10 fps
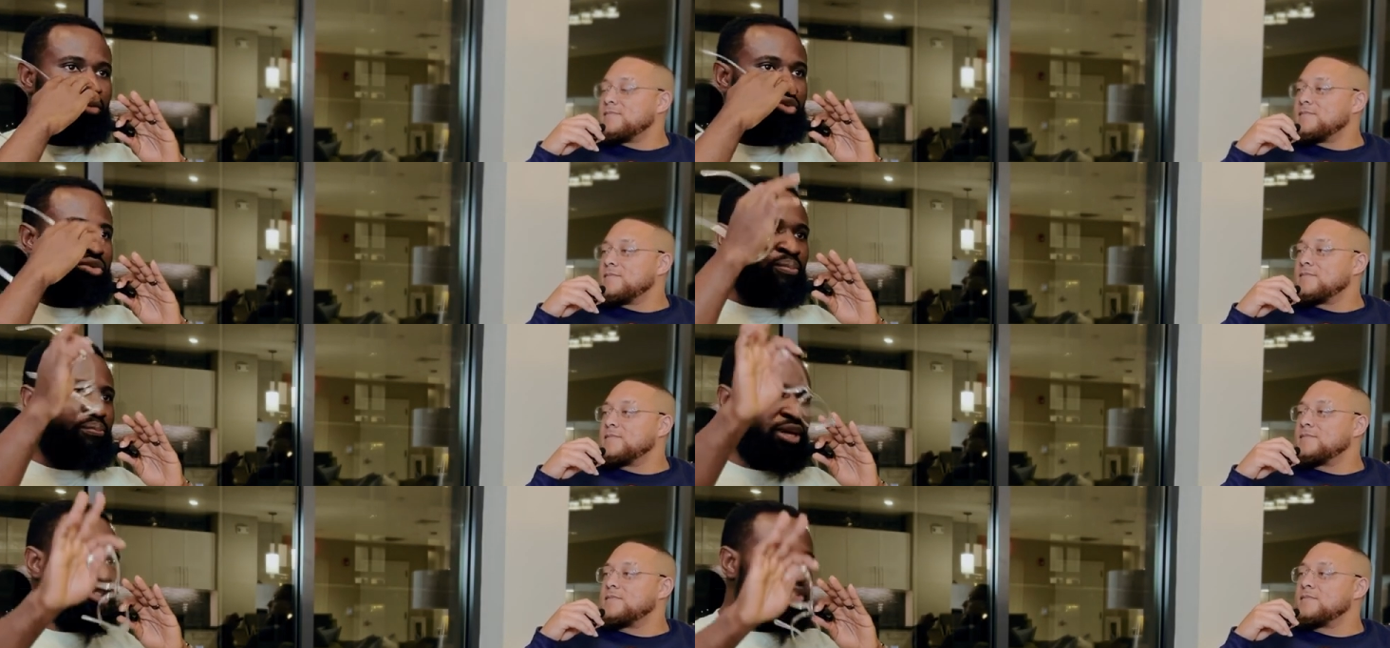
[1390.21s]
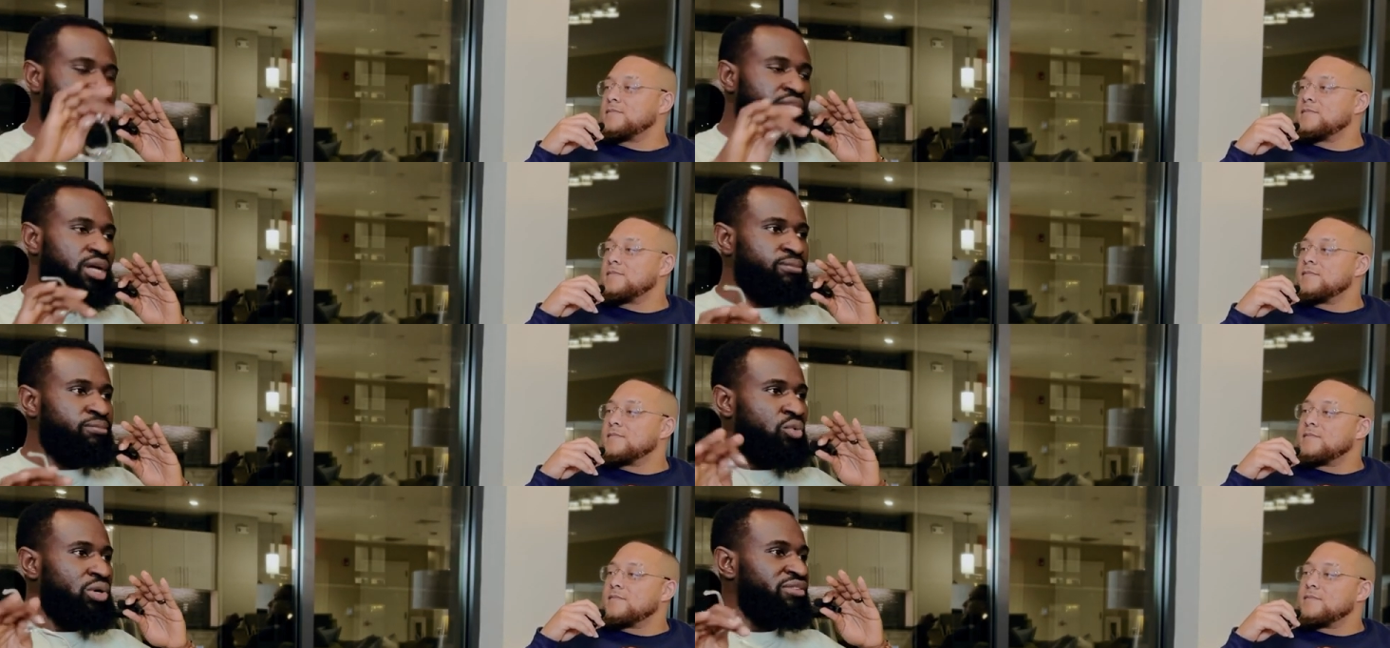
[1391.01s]
Speaker 1: the pictures suck
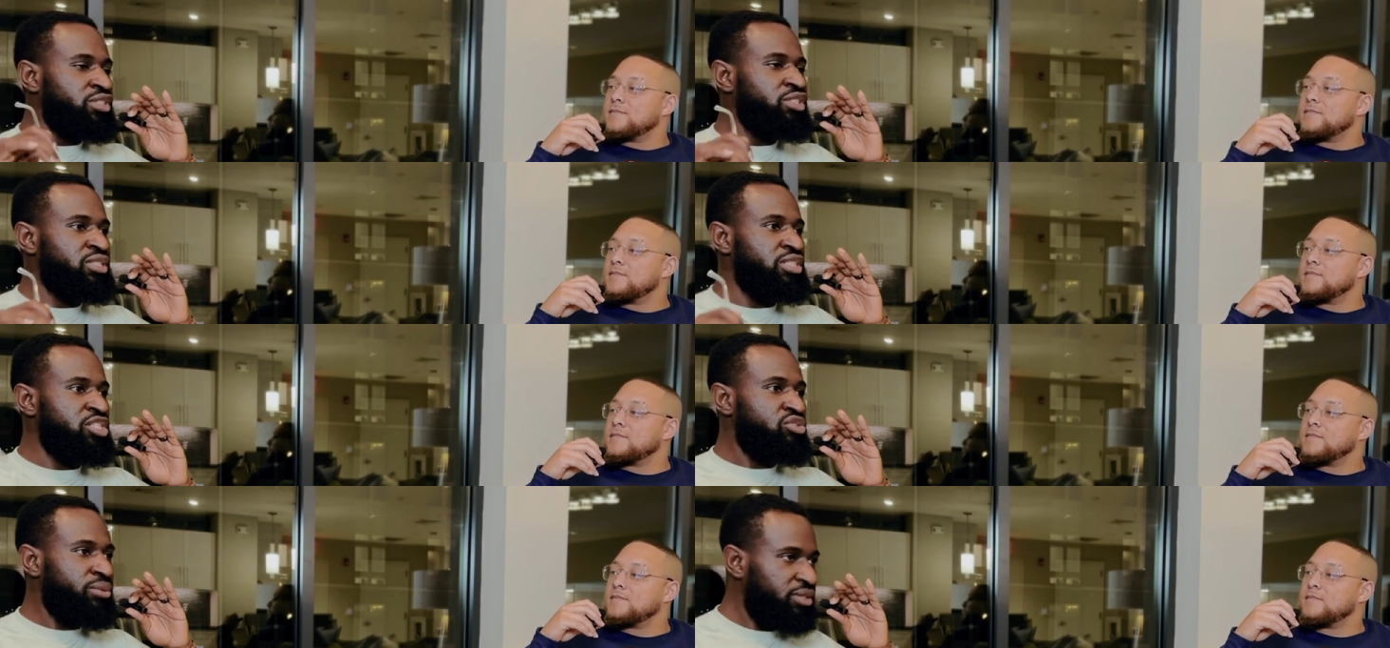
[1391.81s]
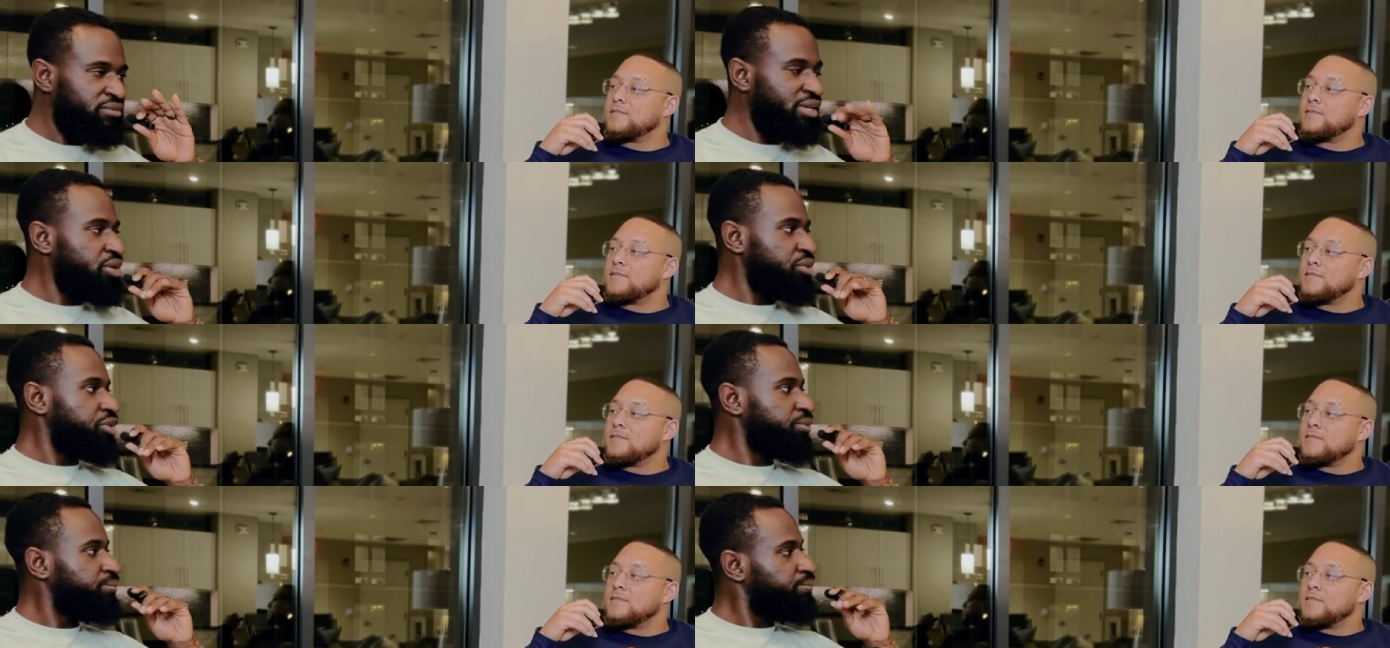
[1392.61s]
but what if it's just descriptive
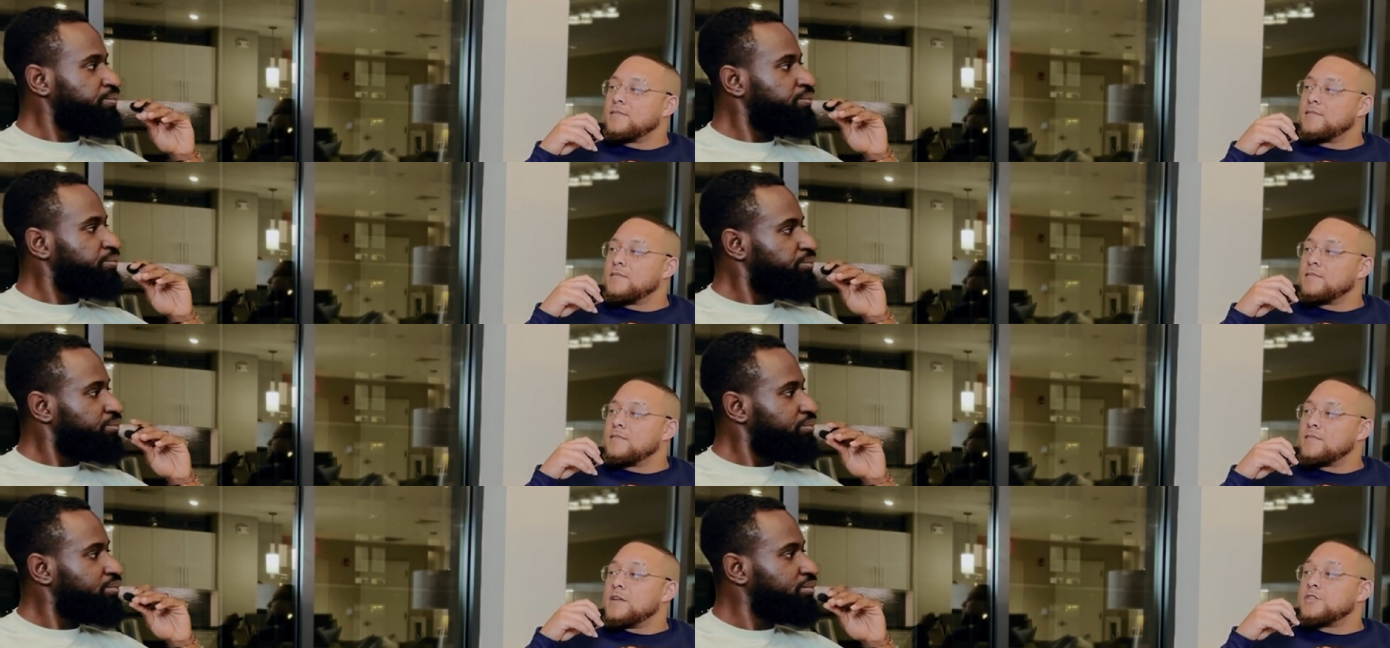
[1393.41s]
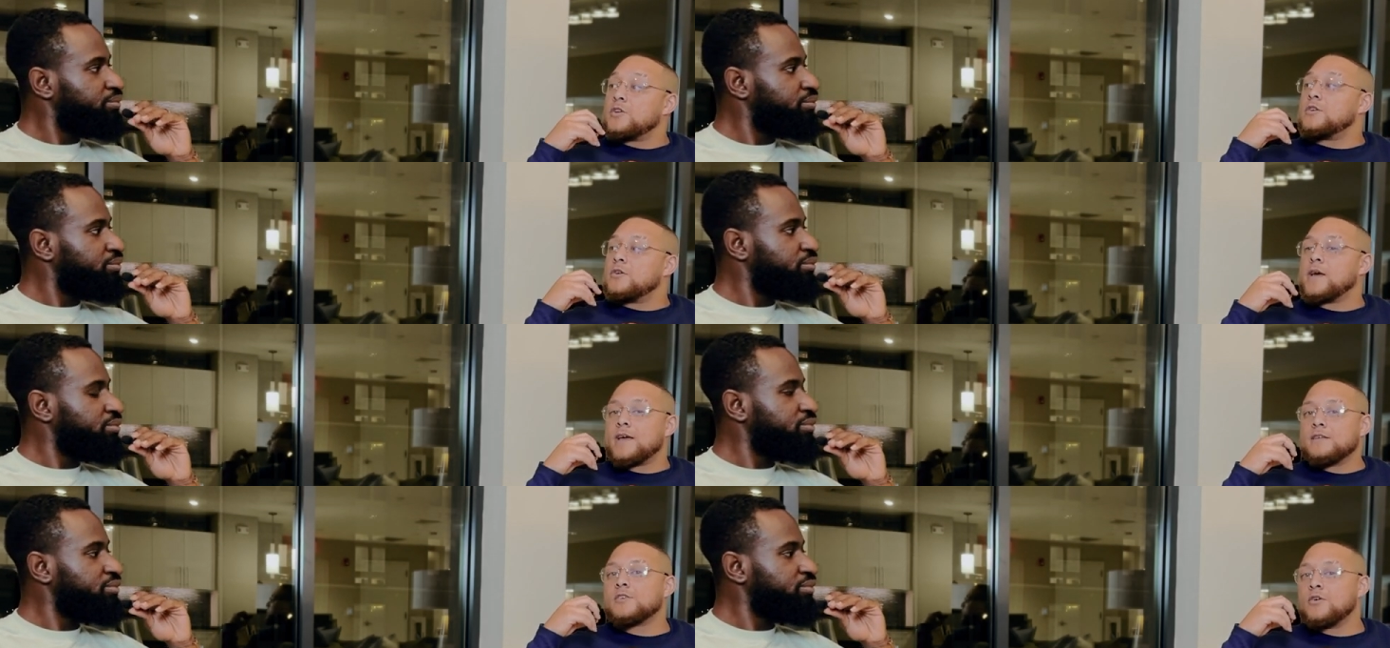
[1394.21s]
language
Speaker 2: so you,
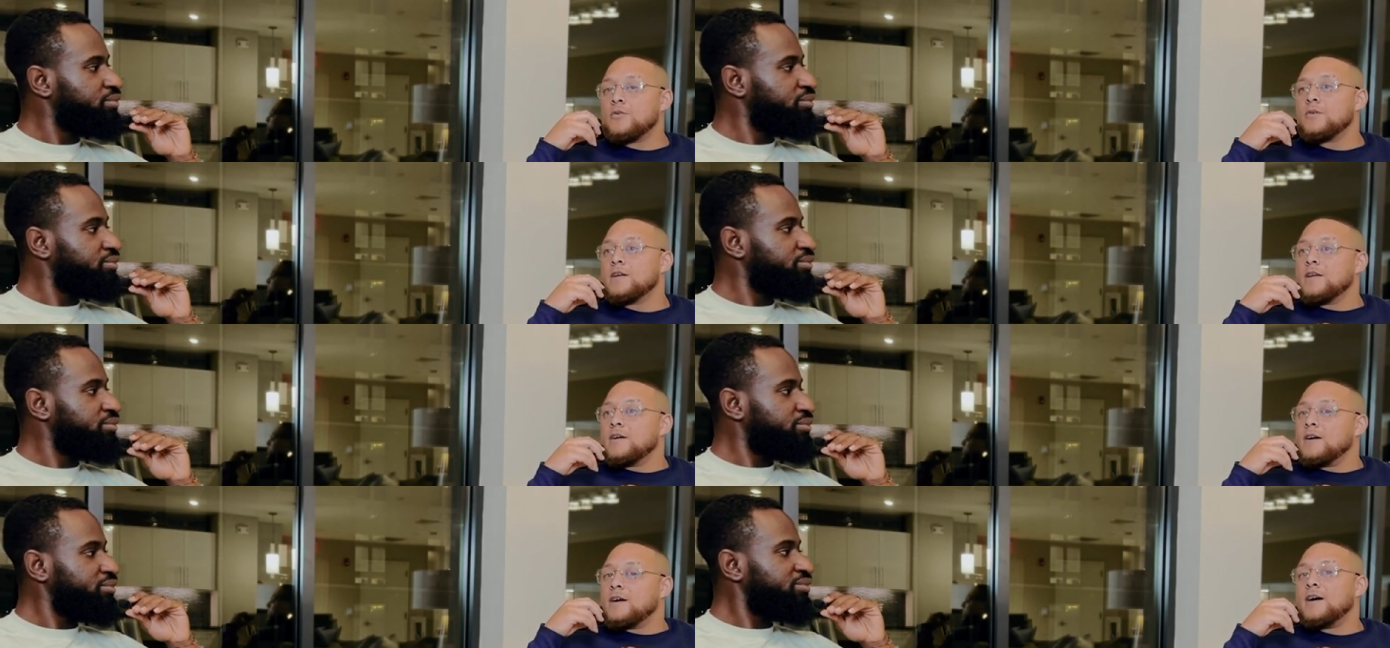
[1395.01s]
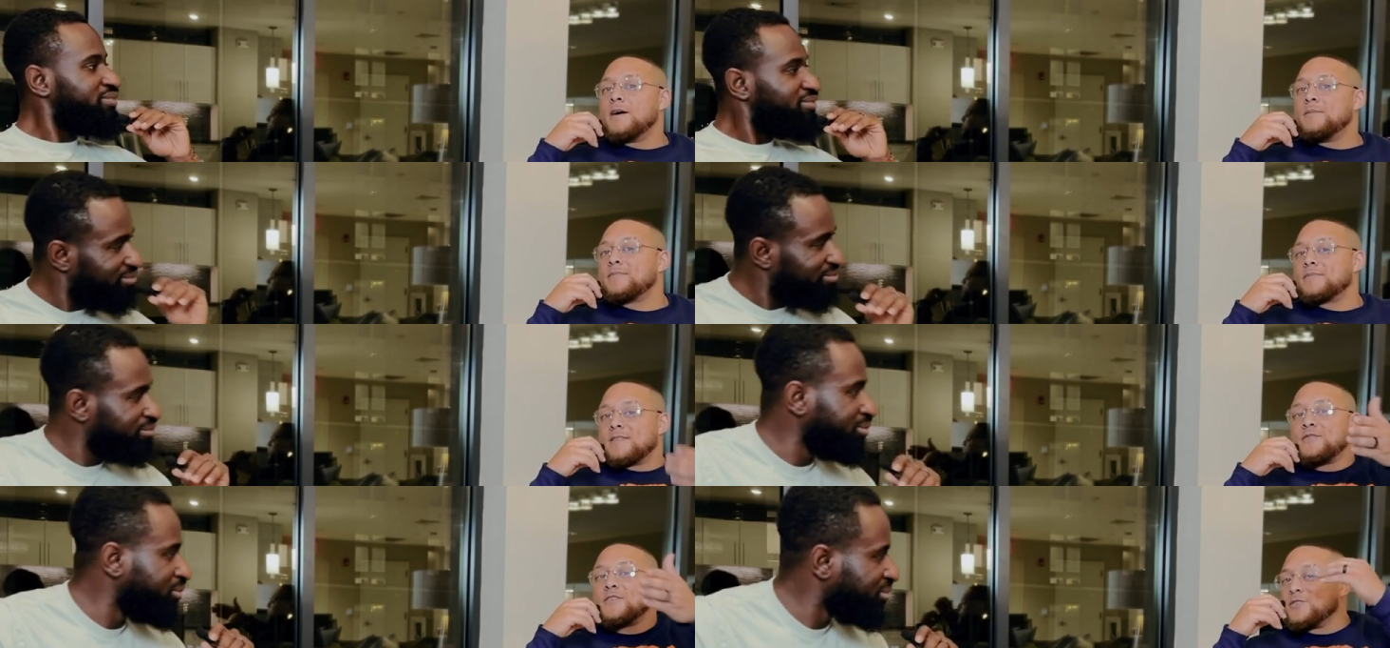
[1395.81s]
okay so um,
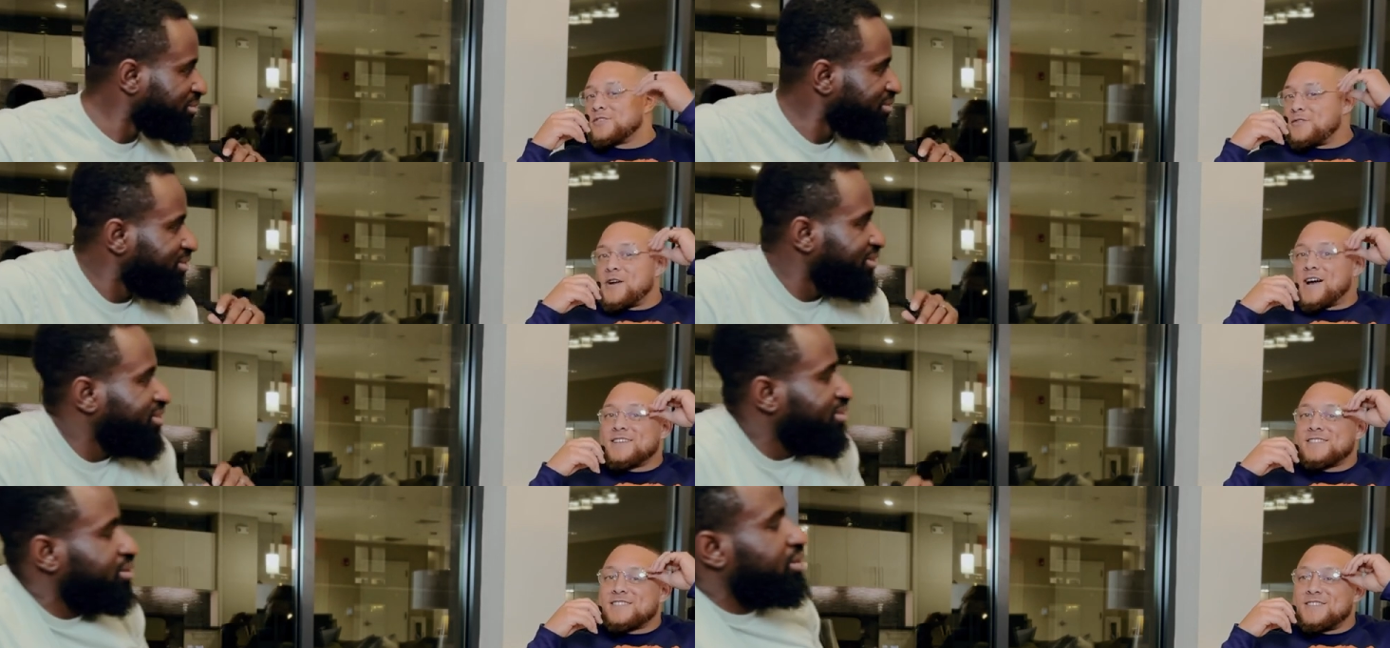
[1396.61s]
for those of you guys